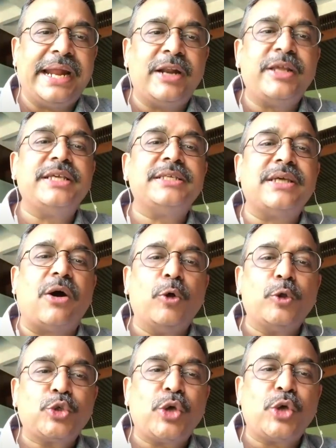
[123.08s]
and he
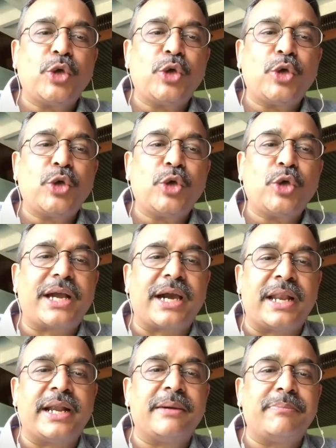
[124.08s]
also happens to be a
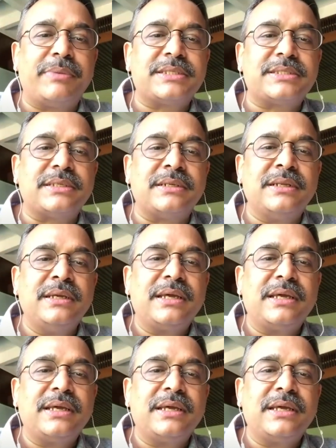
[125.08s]
Kannada person,